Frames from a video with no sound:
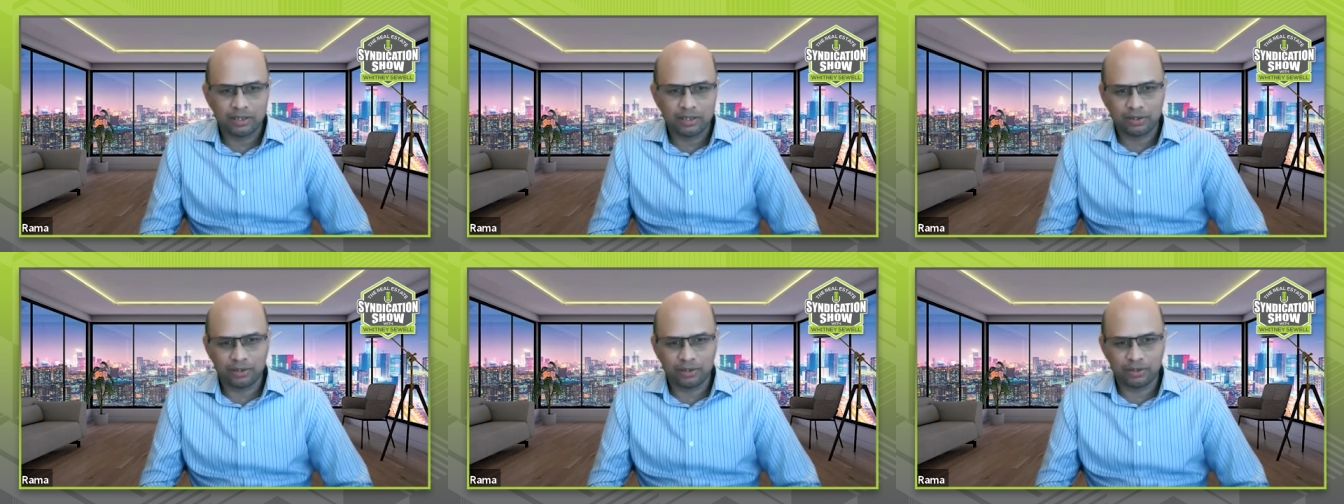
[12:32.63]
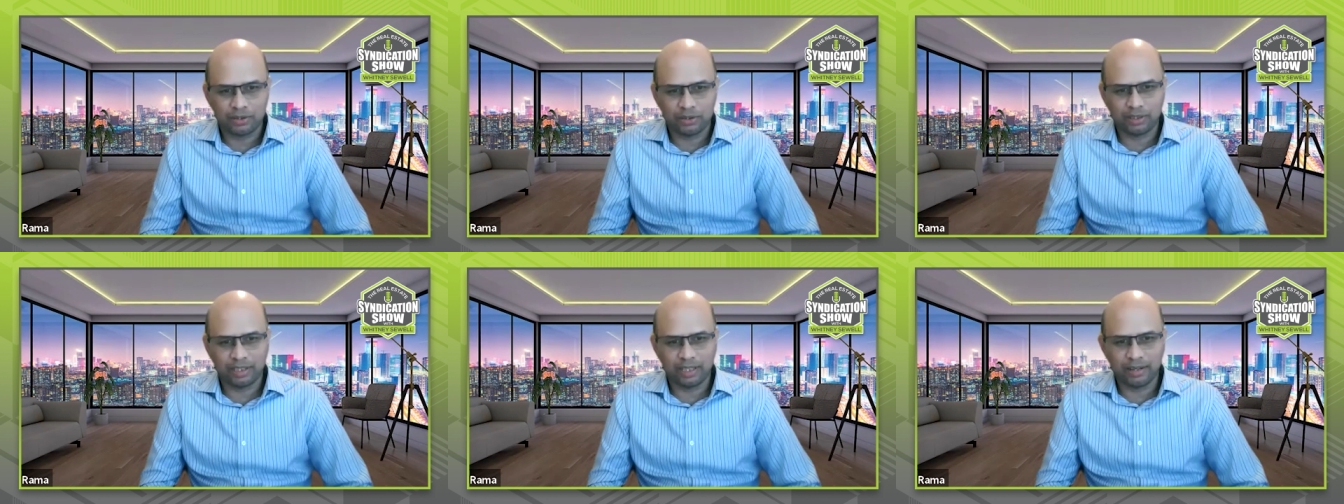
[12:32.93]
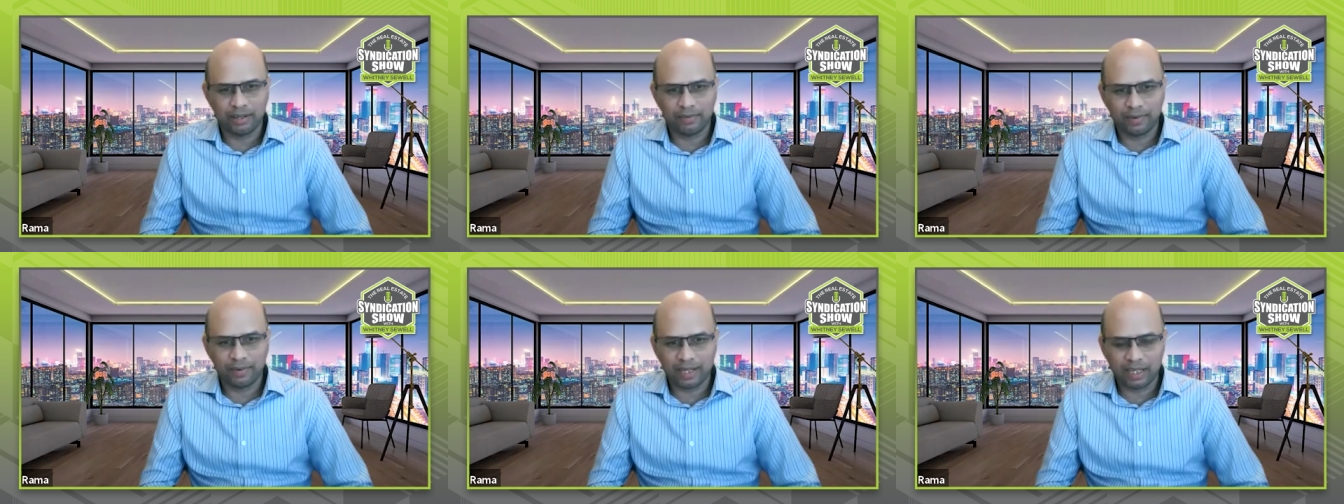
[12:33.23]
So
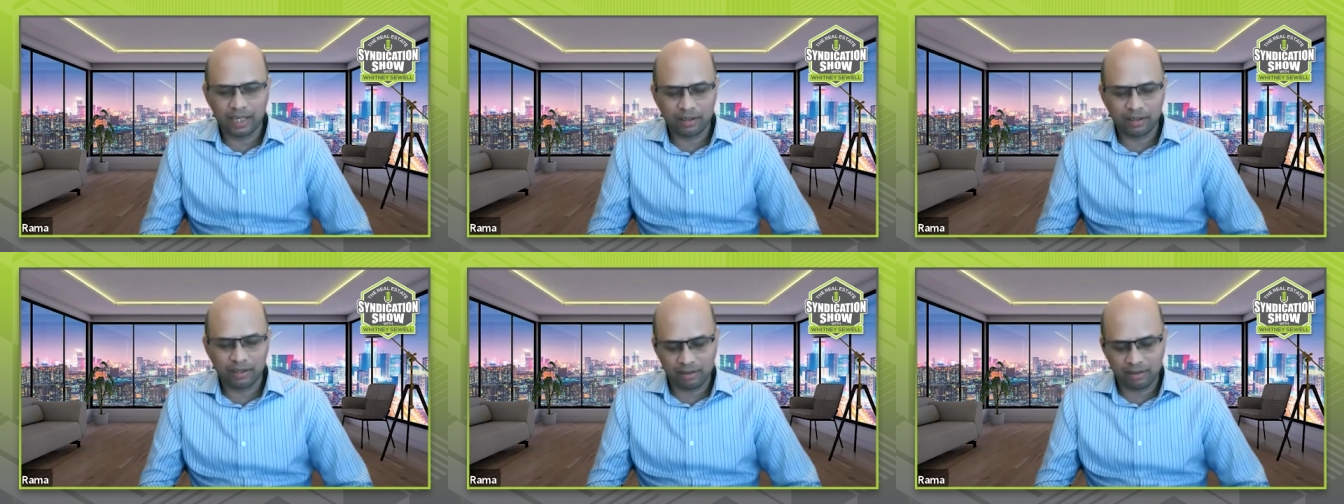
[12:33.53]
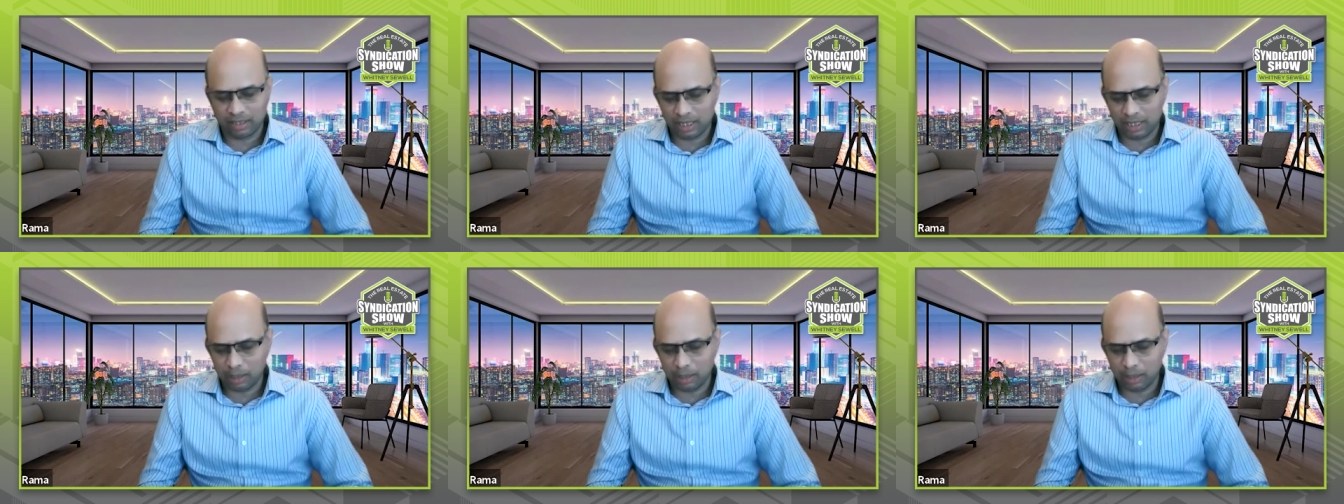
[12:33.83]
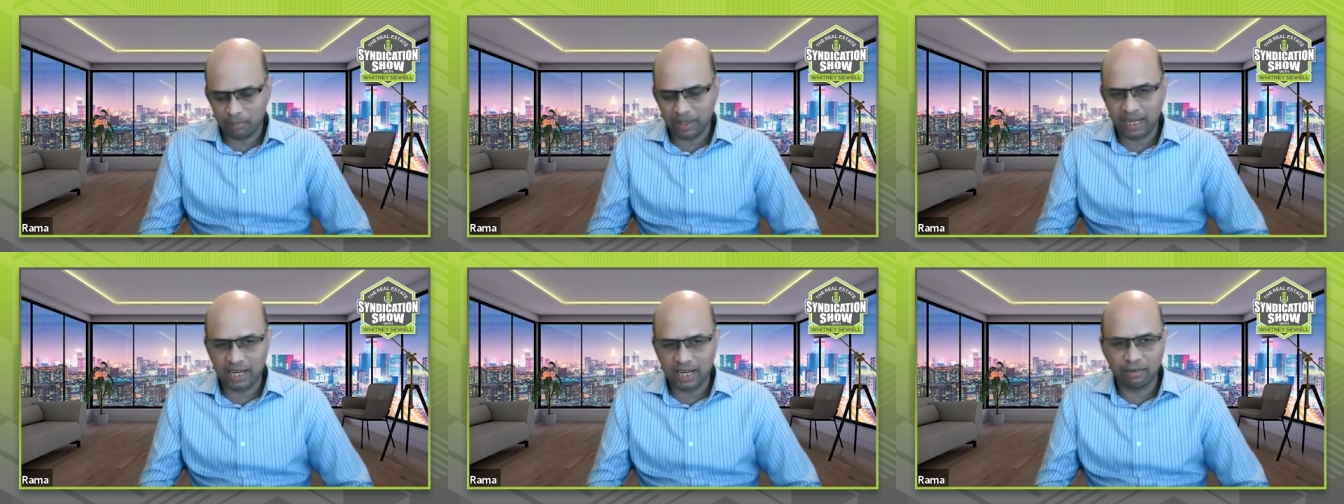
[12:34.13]
definitely
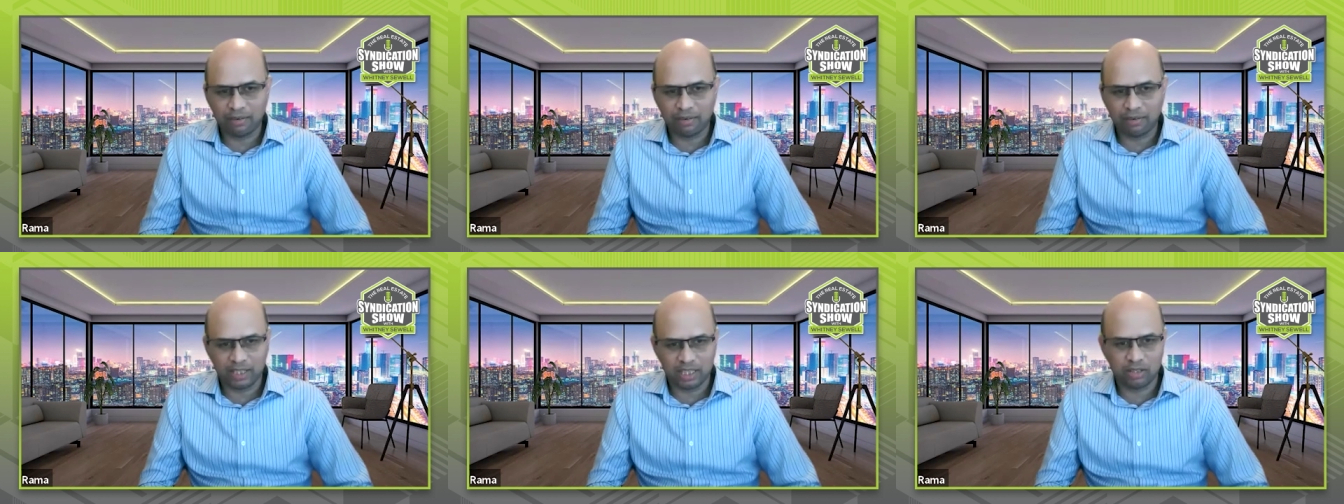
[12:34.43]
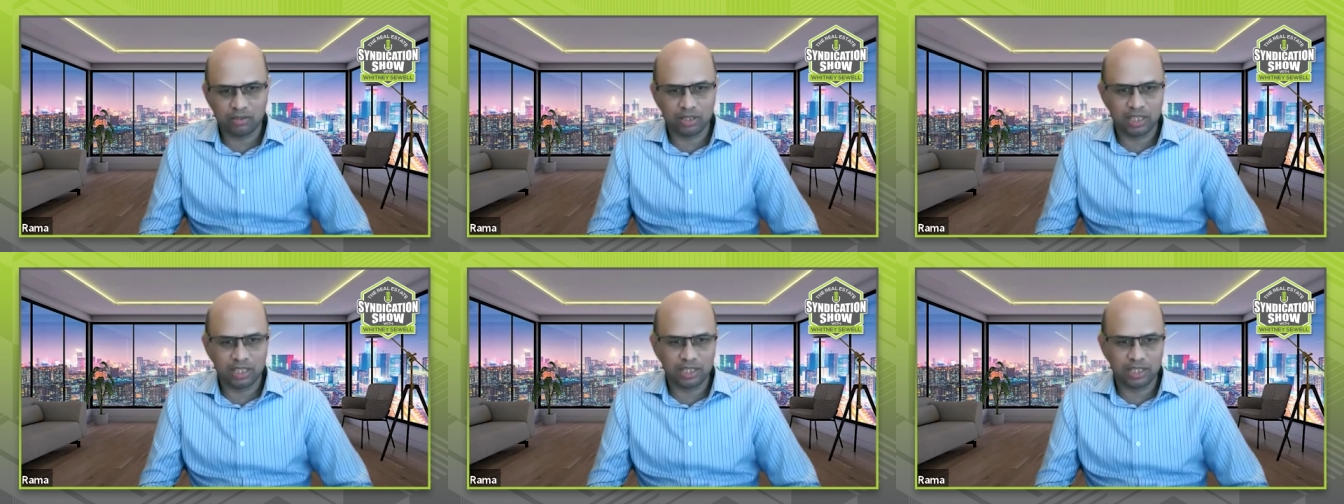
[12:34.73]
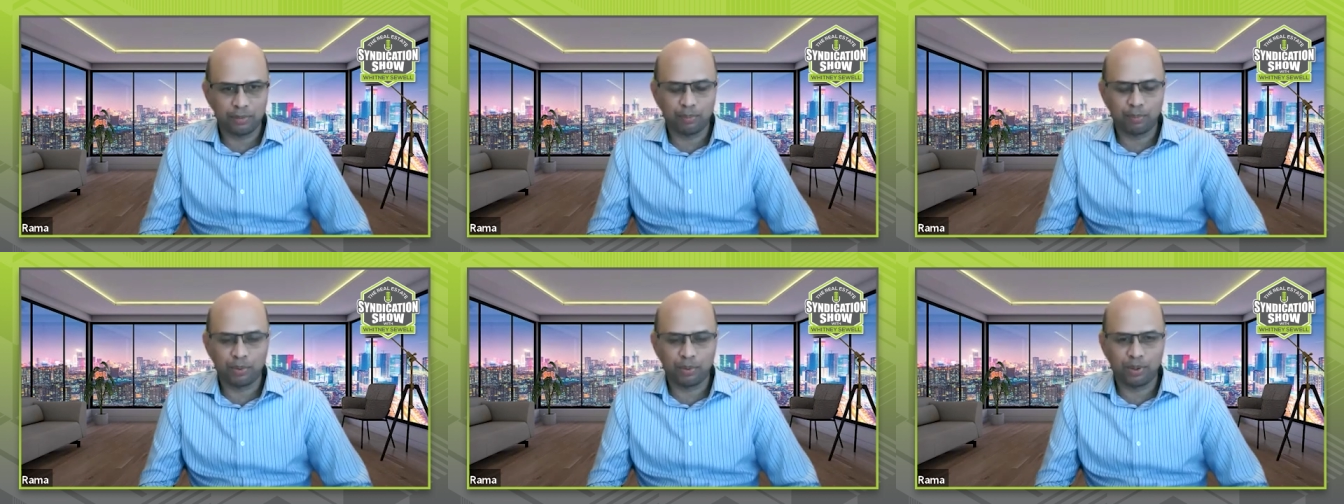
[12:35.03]
keeping enough reserves is
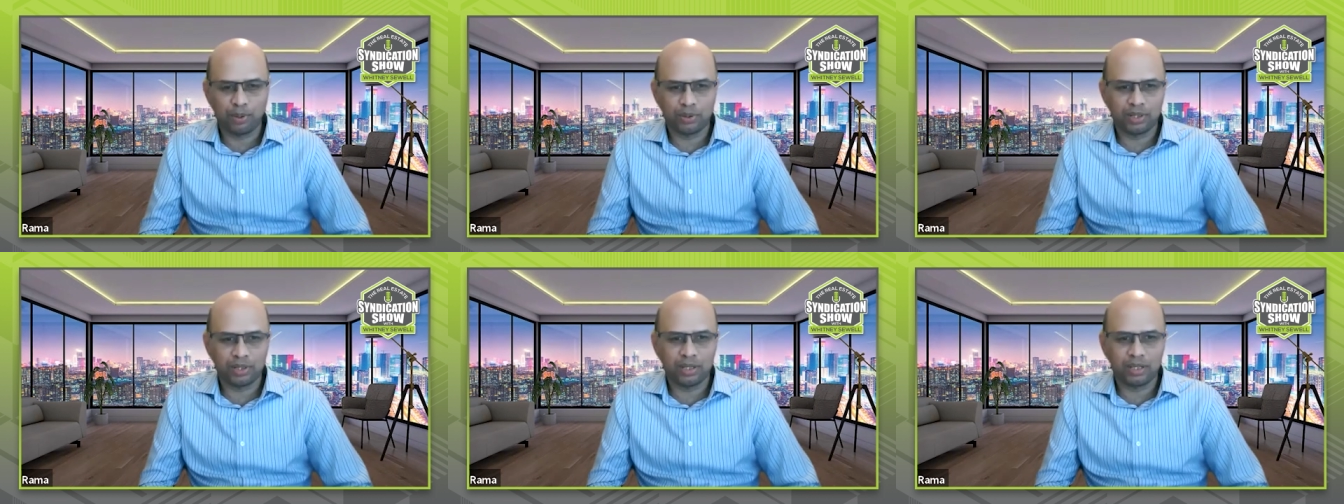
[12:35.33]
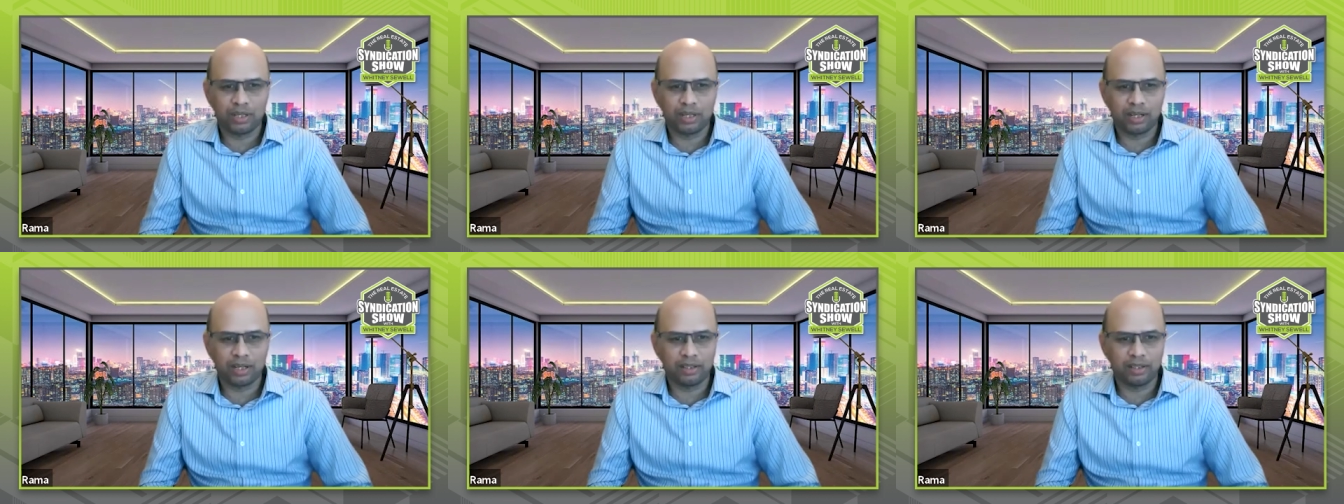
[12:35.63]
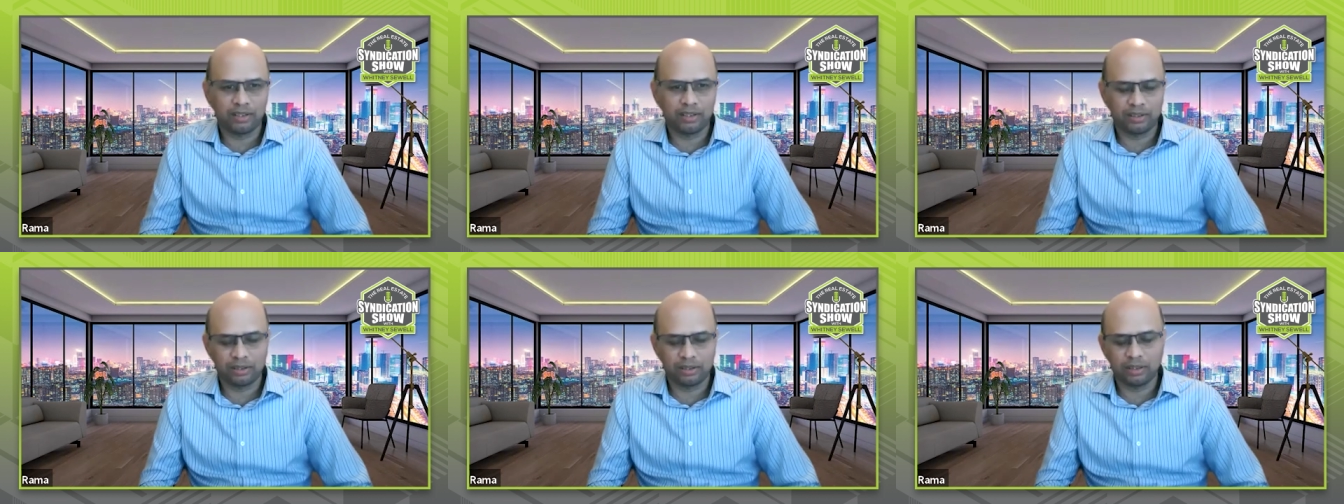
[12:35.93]
important, and
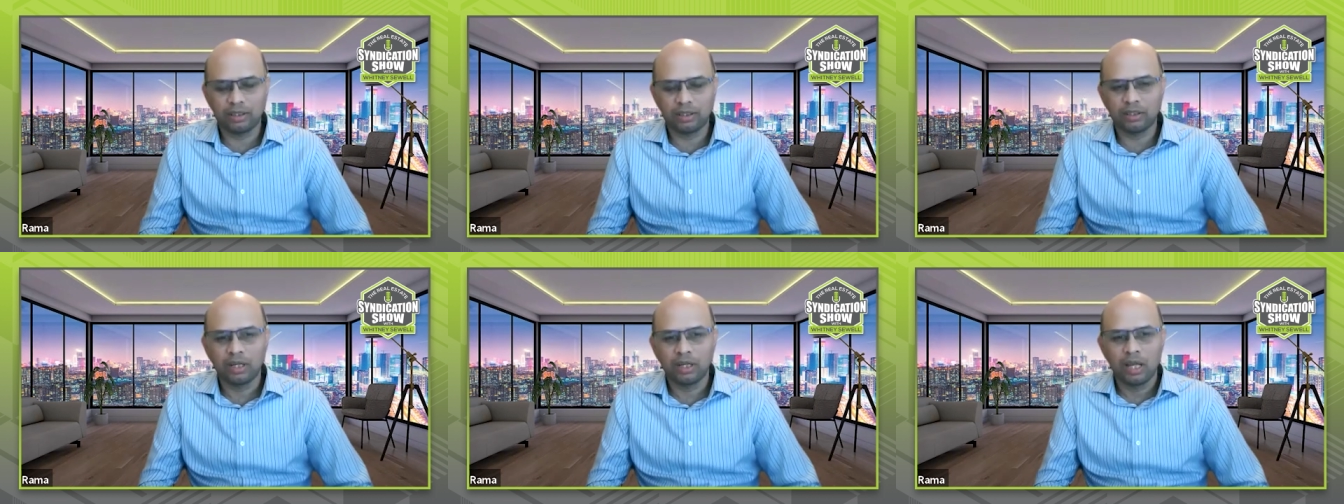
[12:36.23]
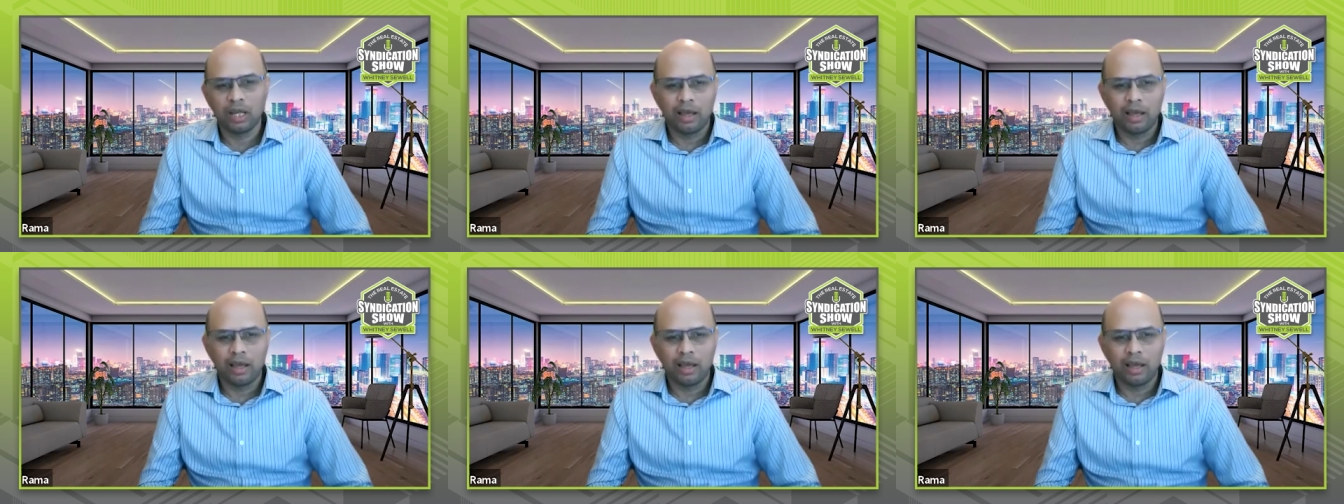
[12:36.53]
you know,